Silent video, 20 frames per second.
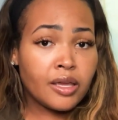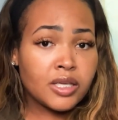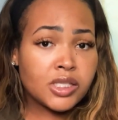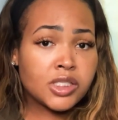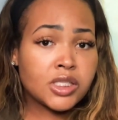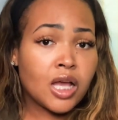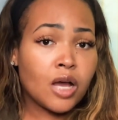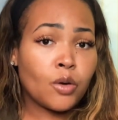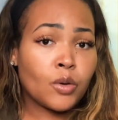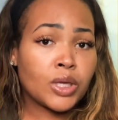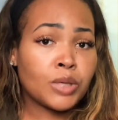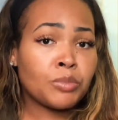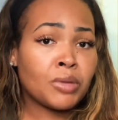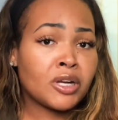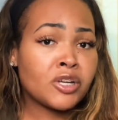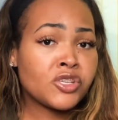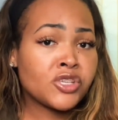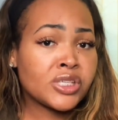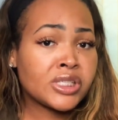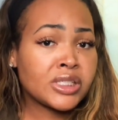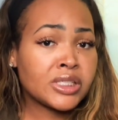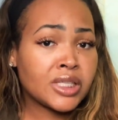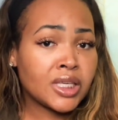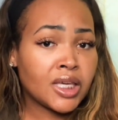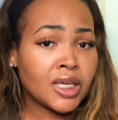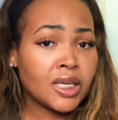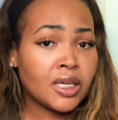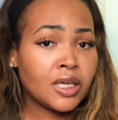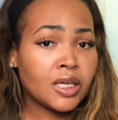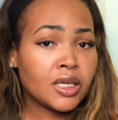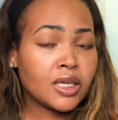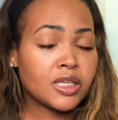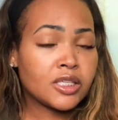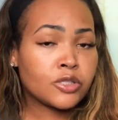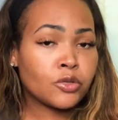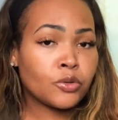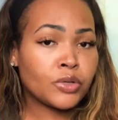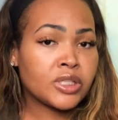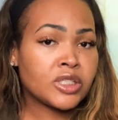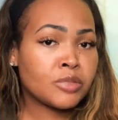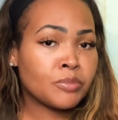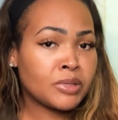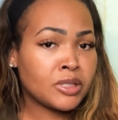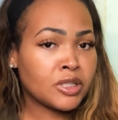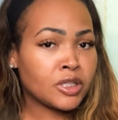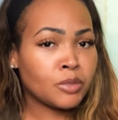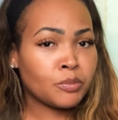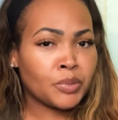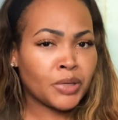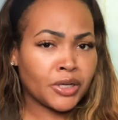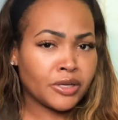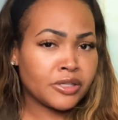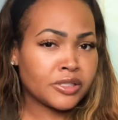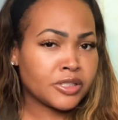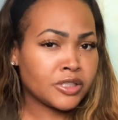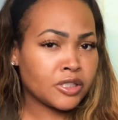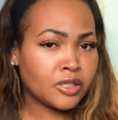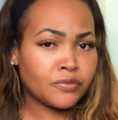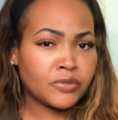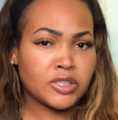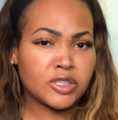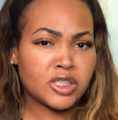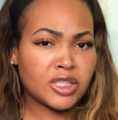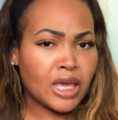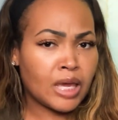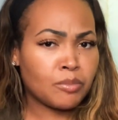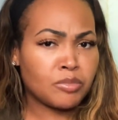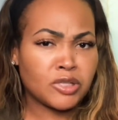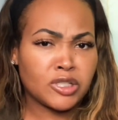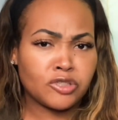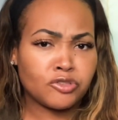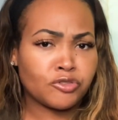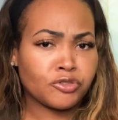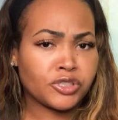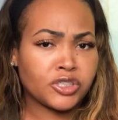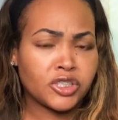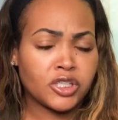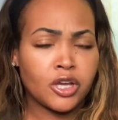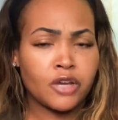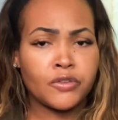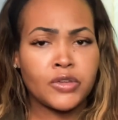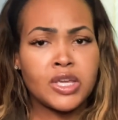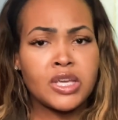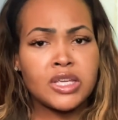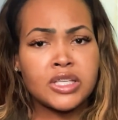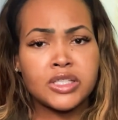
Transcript: So Emergen C is going to be the comparison of this Abenitra stuff.